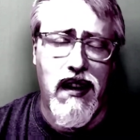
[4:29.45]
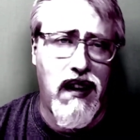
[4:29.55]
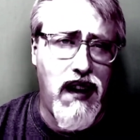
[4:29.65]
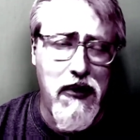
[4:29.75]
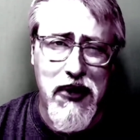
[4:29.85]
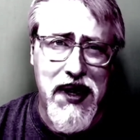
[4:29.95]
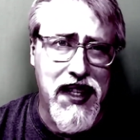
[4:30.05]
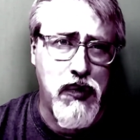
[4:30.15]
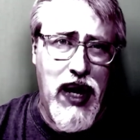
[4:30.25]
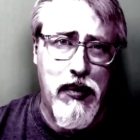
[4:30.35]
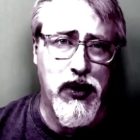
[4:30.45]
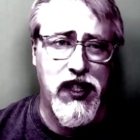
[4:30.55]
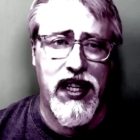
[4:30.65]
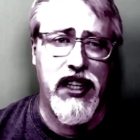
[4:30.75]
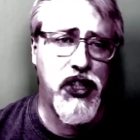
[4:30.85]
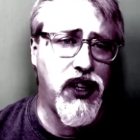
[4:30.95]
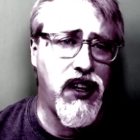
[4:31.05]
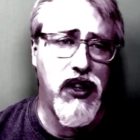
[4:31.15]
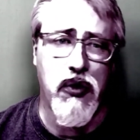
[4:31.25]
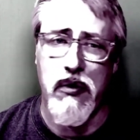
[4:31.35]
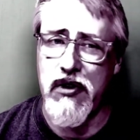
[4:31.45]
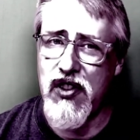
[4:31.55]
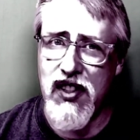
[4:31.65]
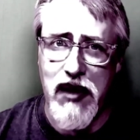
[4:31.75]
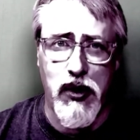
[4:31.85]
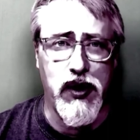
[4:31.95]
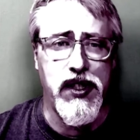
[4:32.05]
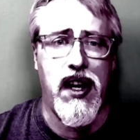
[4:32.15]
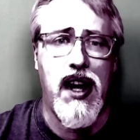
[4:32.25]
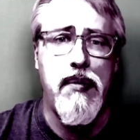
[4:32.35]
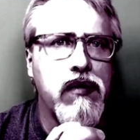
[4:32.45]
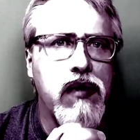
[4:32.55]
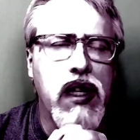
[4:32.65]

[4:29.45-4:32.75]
Often these papers touch on similar topic.